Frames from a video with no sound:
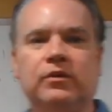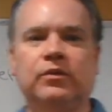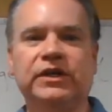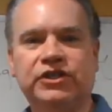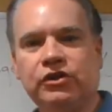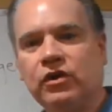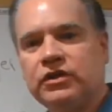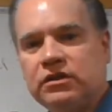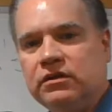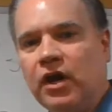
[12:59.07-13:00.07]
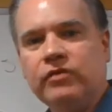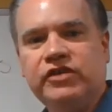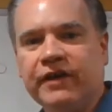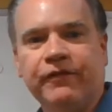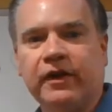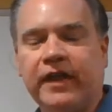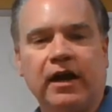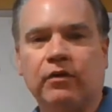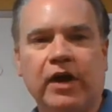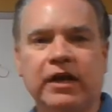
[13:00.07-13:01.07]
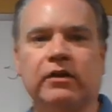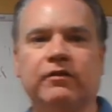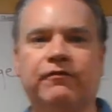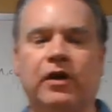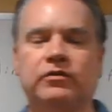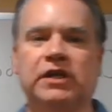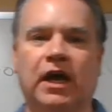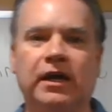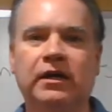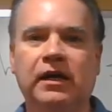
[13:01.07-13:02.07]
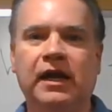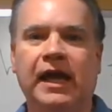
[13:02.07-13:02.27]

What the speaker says: which looks no different than a regular photon,